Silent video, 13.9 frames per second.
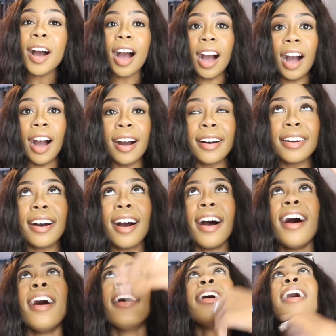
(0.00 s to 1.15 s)
oh,
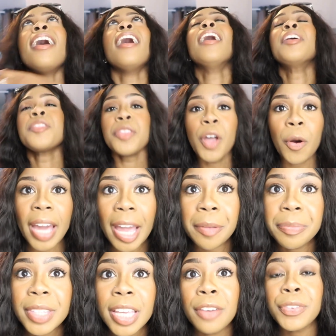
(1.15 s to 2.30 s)
oh, oh. Okay,
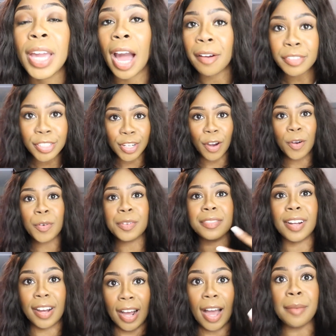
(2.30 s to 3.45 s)
if you have to know
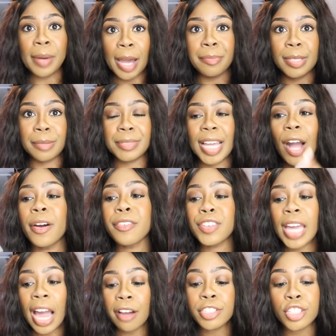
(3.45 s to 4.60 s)
I'm hyped up now. If
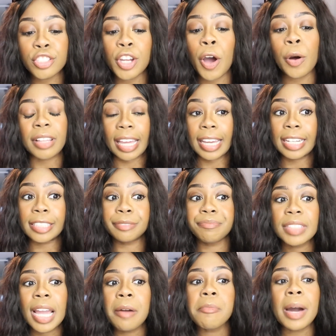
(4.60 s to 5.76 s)
you have to know like
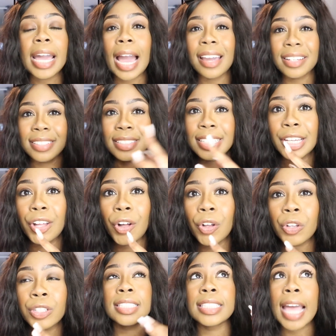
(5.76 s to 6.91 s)
my
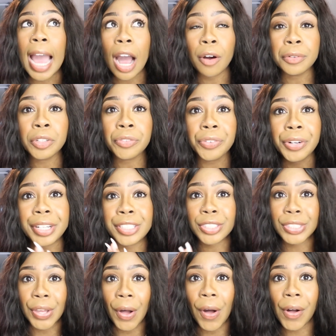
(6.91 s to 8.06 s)
ideal sound for a
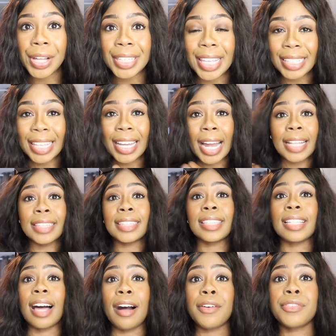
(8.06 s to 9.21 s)
song that like I
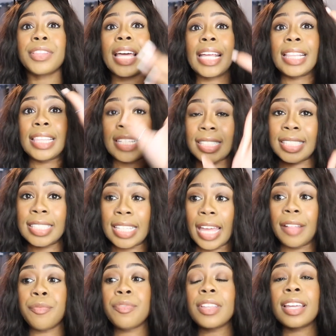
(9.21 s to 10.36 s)
love, like this is
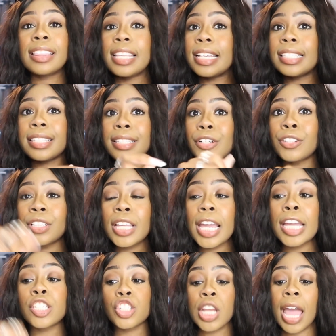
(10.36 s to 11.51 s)
it. This
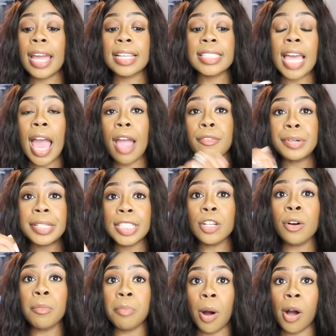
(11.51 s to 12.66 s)
literally checks every
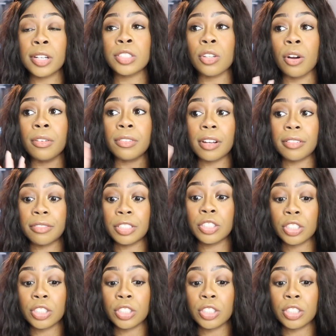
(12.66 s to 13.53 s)
single box of, of a